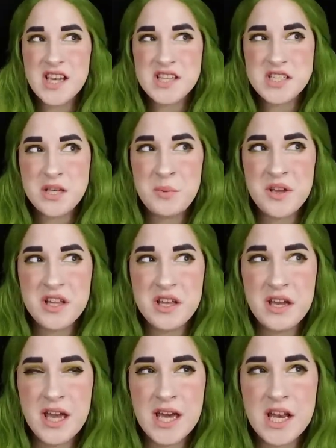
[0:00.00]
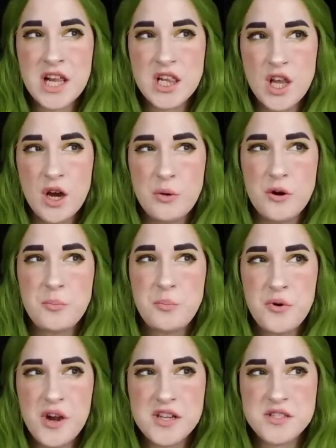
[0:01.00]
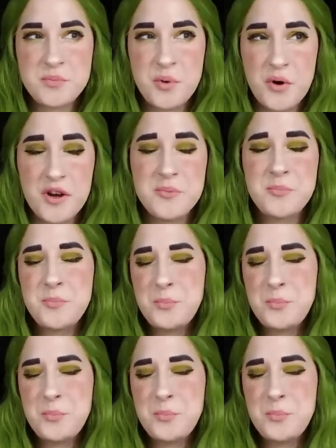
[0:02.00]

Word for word: and typically at a lower price point.